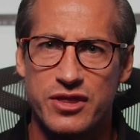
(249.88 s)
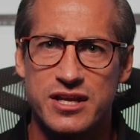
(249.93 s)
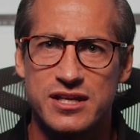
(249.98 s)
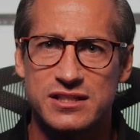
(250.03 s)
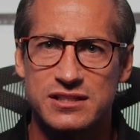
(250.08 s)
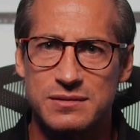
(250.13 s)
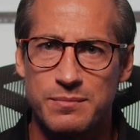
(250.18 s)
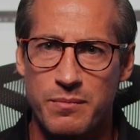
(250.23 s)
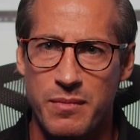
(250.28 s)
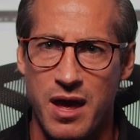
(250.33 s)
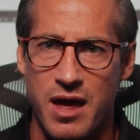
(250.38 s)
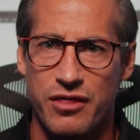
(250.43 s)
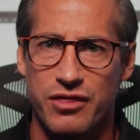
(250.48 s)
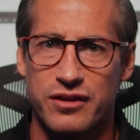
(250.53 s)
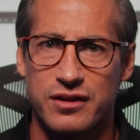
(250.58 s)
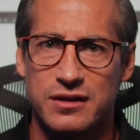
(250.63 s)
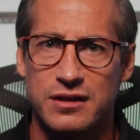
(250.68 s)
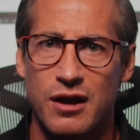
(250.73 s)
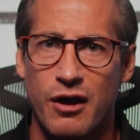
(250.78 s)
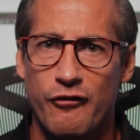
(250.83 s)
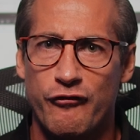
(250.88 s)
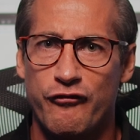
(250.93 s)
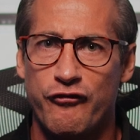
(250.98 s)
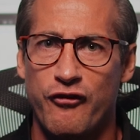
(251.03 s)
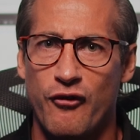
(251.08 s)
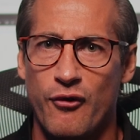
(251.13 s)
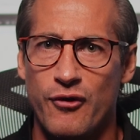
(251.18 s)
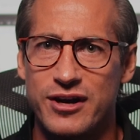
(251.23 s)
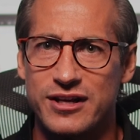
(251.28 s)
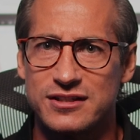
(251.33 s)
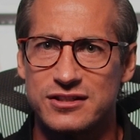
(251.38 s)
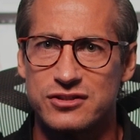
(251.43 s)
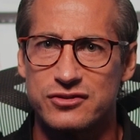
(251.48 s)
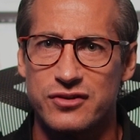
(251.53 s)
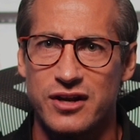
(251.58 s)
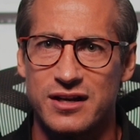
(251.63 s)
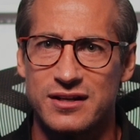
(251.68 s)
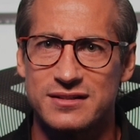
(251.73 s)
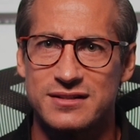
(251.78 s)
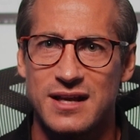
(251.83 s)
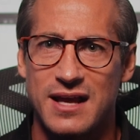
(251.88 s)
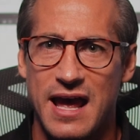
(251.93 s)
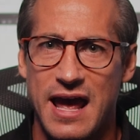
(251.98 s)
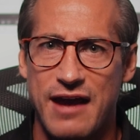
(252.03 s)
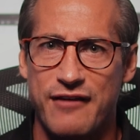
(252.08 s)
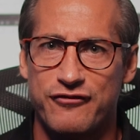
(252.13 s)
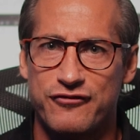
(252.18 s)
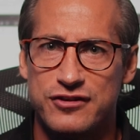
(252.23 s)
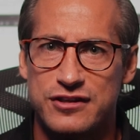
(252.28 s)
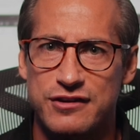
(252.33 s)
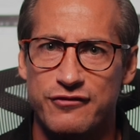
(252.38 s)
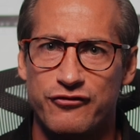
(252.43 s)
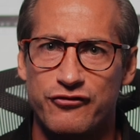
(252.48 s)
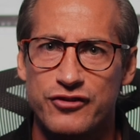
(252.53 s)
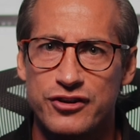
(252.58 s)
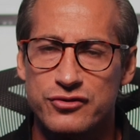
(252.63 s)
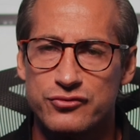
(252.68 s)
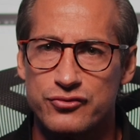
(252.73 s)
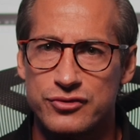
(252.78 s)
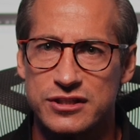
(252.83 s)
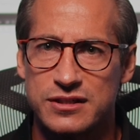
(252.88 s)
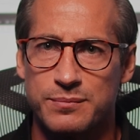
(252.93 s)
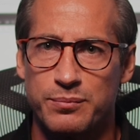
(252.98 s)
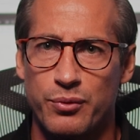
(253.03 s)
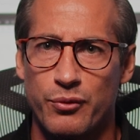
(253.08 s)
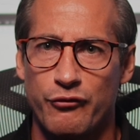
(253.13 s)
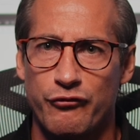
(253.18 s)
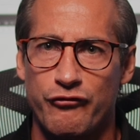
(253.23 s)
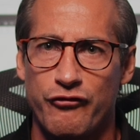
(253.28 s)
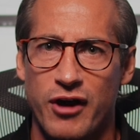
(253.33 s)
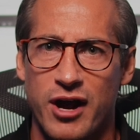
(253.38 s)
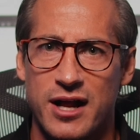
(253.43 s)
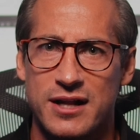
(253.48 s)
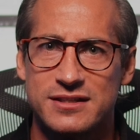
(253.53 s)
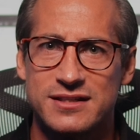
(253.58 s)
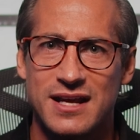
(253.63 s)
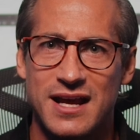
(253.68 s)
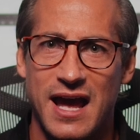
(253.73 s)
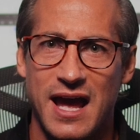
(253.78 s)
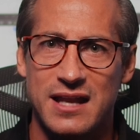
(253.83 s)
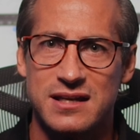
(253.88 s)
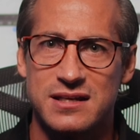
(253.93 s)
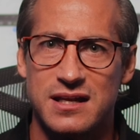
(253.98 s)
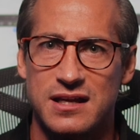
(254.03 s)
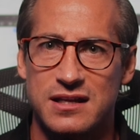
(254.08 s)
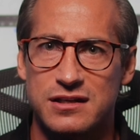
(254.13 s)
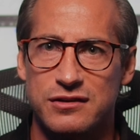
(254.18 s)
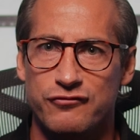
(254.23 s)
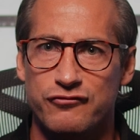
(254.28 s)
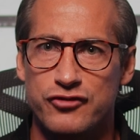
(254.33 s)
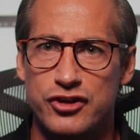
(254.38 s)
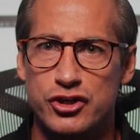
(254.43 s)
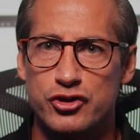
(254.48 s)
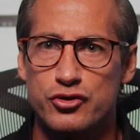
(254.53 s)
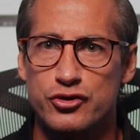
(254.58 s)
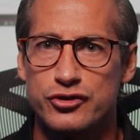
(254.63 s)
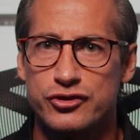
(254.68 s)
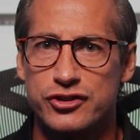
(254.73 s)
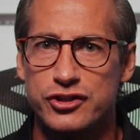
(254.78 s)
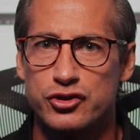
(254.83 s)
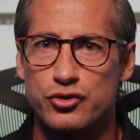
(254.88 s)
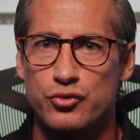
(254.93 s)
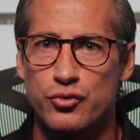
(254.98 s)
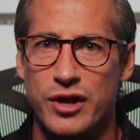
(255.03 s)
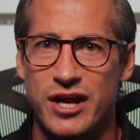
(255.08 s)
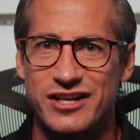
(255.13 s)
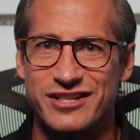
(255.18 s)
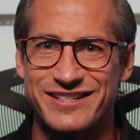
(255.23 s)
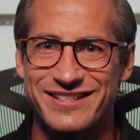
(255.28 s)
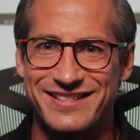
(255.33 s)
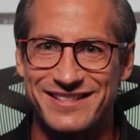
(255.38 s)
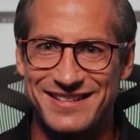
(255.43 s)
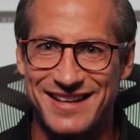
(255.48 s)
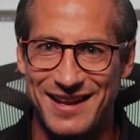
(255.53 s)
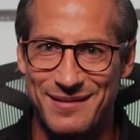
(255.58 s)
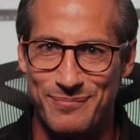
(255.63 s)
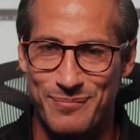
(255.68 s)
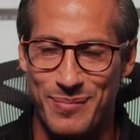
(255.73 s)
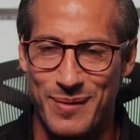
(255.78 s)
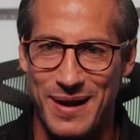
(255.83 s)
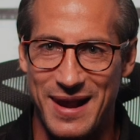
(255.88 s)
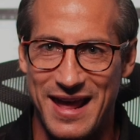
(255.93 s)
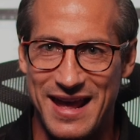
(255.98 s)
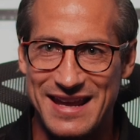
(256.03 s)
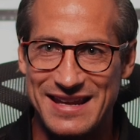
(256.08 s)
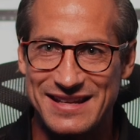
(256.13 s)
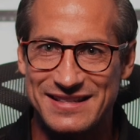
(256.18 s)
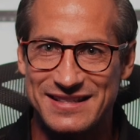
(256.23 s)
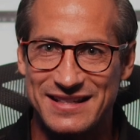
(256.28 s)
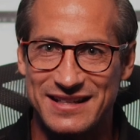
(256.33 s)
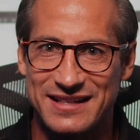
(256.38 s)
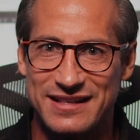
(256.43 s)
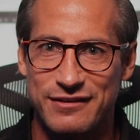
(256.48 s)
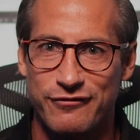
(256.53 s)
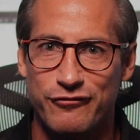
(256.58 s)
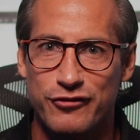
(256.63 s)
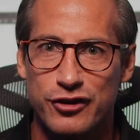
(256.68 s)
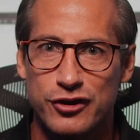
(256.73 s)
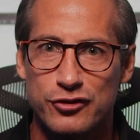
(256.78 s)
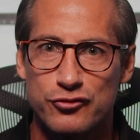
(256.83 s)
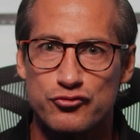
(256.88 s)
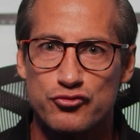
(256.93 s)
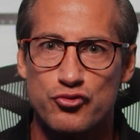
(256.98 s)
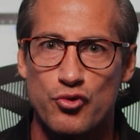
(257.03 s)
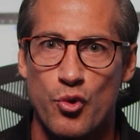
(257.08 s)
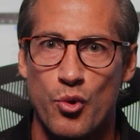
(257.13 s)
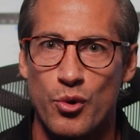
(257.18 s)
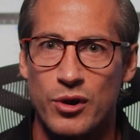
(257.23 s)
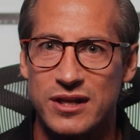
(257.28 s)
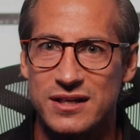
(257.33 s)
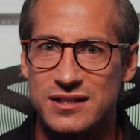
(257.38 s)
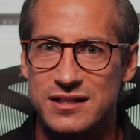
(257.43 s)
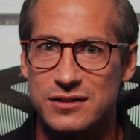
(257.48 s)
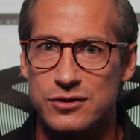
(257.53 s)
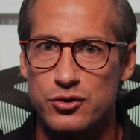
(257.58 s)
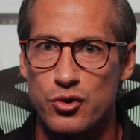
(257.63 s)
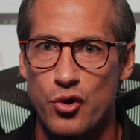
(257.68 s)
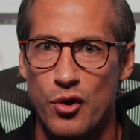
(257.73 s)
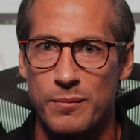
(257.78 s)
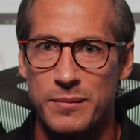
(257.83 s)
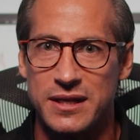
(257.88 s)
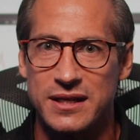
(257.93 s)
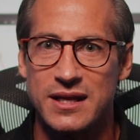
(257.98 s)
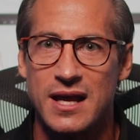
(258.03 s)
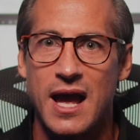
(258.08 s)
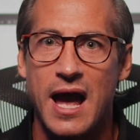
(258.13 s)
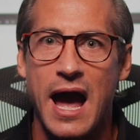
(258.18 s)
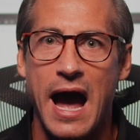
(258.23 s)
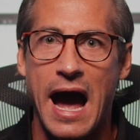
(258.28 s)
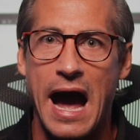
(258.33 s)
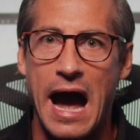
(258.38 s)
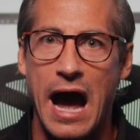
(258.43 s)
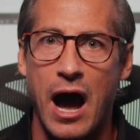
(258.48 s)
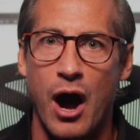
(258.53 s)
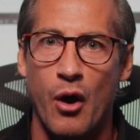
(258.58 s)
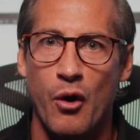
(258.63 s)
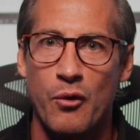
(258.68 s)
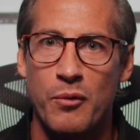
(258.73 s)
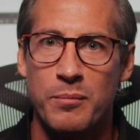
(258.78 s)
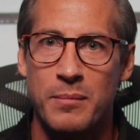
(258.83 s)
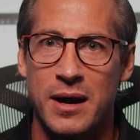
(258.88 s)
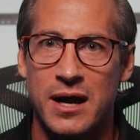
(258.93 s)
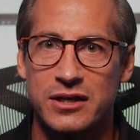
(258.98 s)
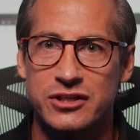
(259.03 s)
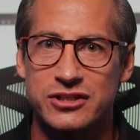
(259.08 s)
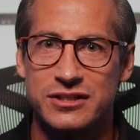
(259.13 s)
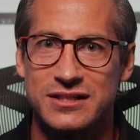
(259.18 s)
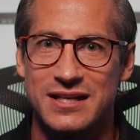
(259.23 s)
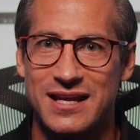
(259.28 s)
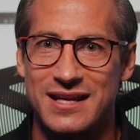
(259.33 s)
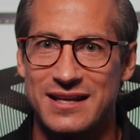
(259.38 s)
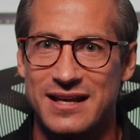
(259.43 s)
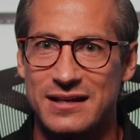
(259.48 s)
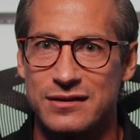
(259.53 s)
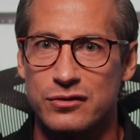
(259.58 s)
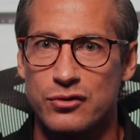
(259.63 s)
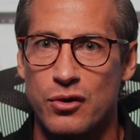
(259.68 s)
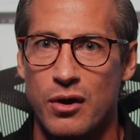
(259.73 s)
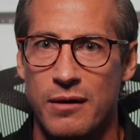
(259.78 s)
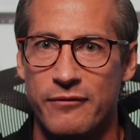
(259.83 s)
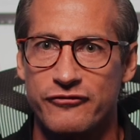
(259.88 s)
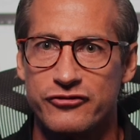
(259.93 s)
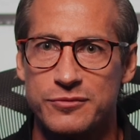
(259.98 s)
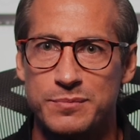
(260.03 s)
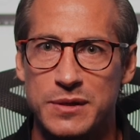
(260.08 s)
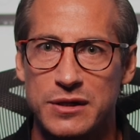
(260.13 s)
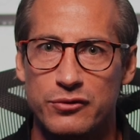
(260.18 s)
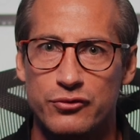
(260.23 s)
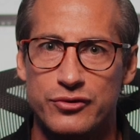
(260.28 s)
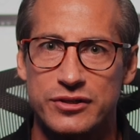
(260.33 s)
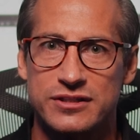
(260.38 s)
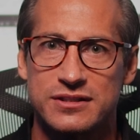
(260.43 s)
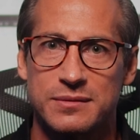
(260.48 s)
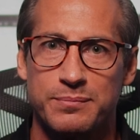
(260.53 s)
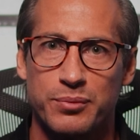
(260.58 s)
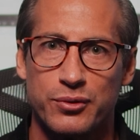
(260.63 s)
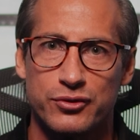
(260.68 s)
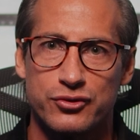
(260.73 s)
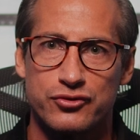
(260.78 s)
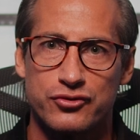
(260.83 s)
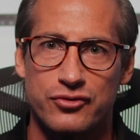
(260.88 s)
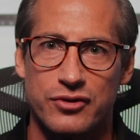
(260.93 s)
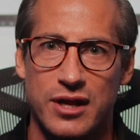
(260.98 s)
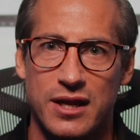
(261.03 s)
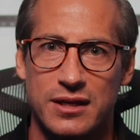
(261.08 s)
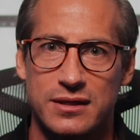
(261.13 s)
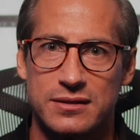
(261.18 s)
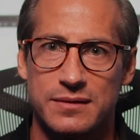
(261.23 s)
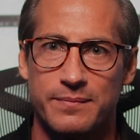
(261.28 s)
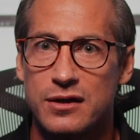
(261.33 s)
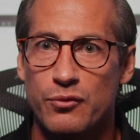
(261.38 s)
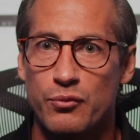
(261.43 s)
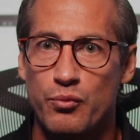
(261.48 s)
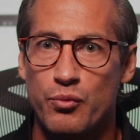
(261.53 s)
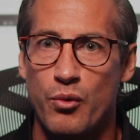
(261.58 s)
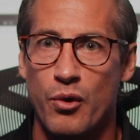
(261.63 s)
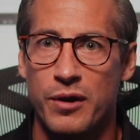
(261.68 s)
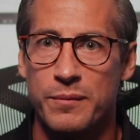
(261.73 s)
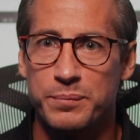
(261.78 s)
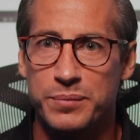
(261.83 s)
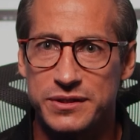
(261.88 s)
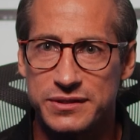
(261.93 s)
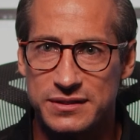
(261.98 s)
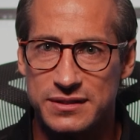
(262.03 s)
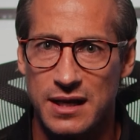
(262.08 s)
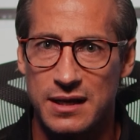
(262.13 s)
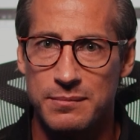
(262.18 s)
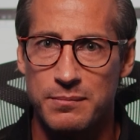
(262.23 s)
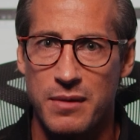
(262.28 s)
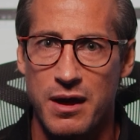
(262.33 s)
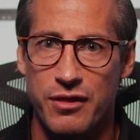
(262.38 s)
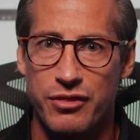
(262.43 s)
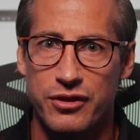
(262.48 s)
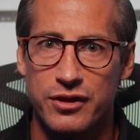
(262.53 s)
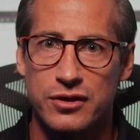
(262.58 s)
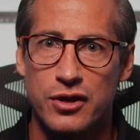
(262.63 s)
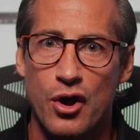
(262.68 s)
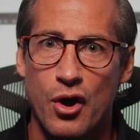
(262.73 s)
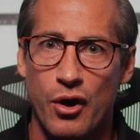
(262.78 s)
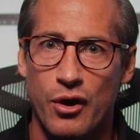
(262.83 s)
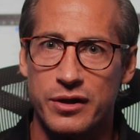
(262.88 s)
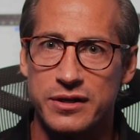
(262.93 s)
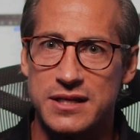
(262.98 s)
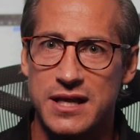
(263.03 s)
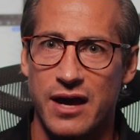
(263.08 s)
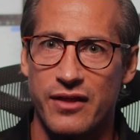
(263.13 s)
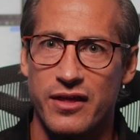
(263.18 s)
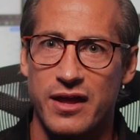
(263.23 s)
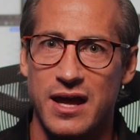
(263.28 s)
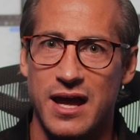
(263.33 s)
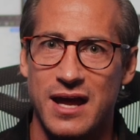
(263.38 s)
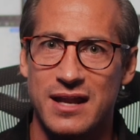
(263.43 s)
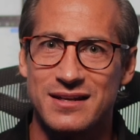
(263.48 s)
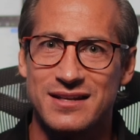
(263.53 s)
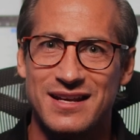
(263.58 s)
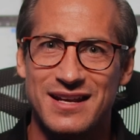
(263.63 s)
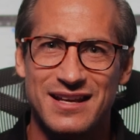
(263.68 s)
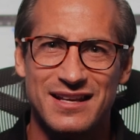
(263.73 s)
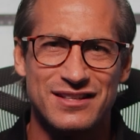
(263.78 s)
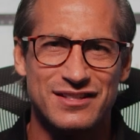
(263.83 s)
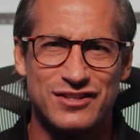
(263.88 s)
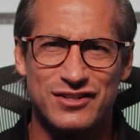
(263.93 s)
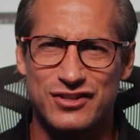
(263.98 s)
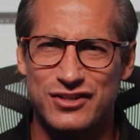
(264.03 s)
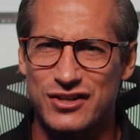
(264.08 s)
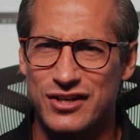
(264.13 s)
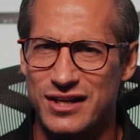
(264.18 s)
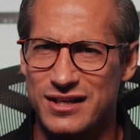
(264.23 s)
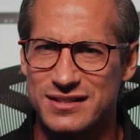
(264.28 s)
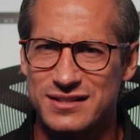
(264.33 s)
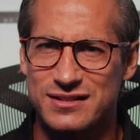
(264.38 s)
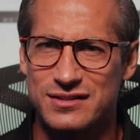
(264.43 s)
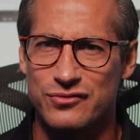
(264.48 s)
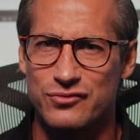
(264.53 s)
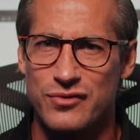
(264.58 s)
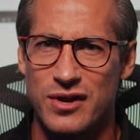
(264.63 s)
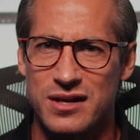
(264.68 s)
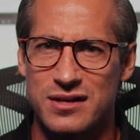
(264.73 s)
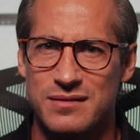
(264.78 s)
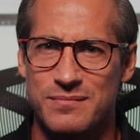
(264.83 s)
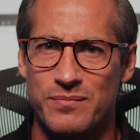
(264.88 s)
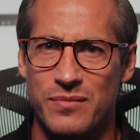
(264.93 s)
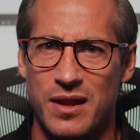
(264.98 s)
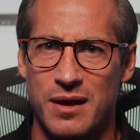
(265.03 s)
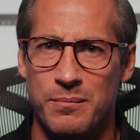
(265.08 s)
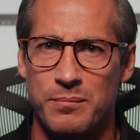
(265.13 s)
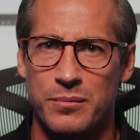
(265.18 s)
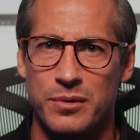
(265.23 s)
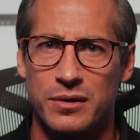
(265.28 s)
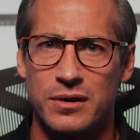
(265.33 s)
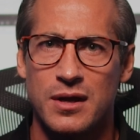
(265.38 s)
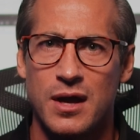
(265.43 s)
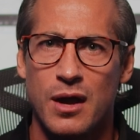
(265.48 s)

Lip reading: this method, Forex traders have different risk profiles and their individual situations can play a significant role in determining how much they can comfortably risk per trade. The 1% method, on the other hand, is just a random number,